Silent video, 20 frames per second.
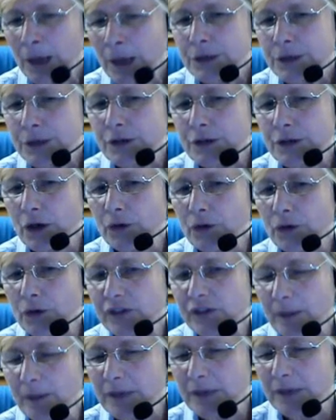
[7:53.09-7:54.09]
so
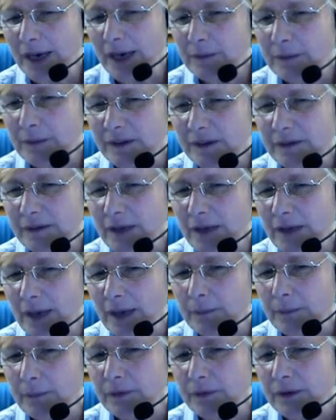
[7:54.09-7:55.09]
sometimes the
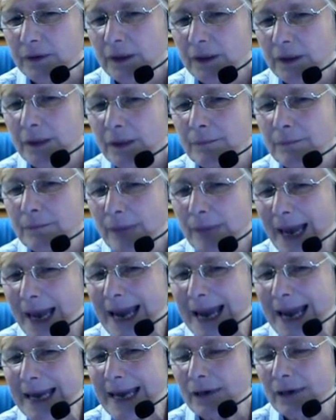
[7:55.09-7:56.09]
steps
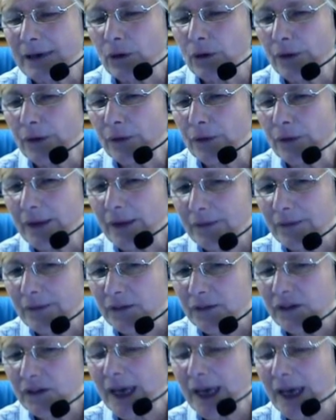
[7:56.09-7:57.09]
may, although they're the
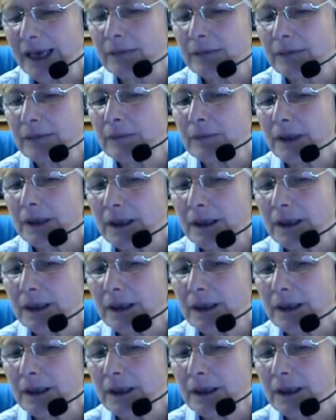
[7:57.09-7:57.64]
same,